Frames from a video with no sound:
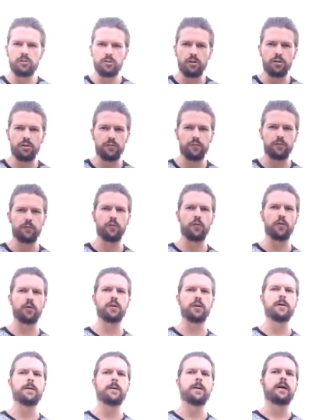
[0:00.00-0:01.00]
look
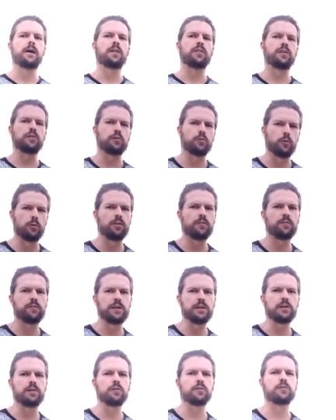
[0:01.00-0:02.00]
for the sort of
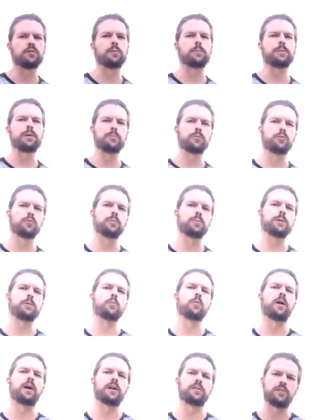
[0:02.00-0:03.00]
videos that people would be
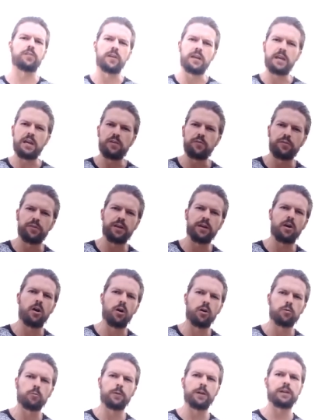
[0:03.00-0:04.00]
watching if they
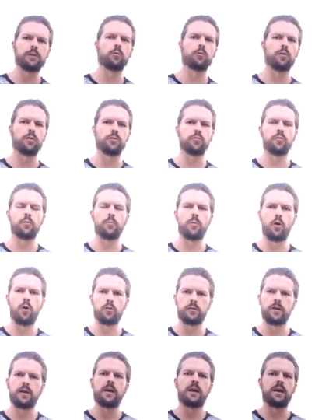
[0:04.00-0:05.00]
already work
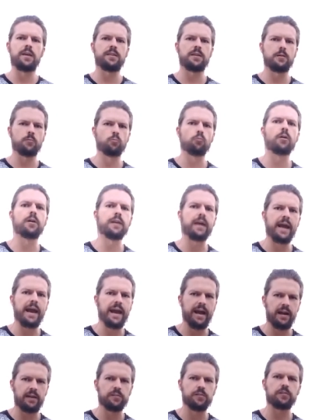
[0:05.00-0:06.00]
remote and then run
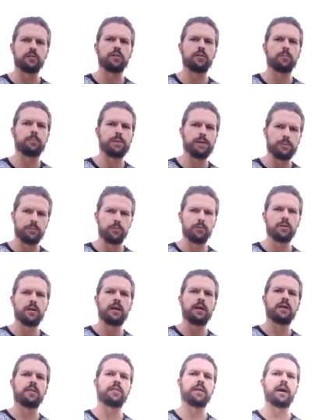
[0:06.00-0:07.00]
ads to the people
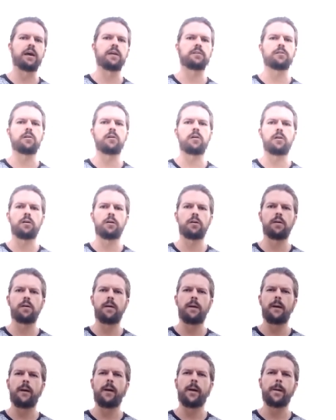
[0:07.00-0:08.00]
that are
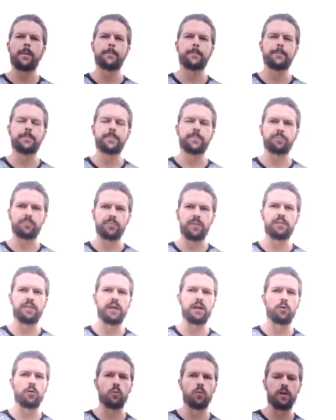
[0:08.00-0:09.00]
um,
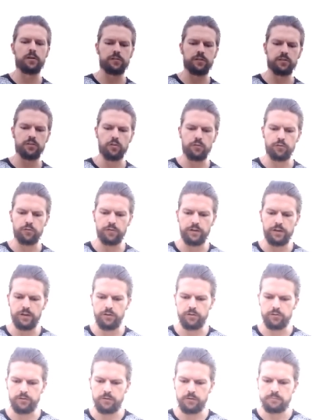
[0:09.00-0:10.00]
that are watching those
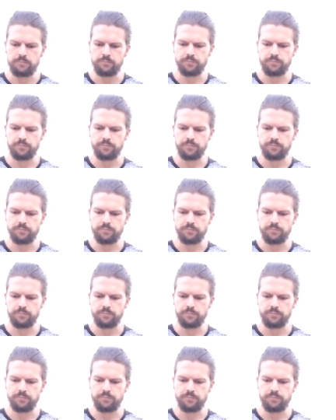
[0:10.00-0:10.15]
videos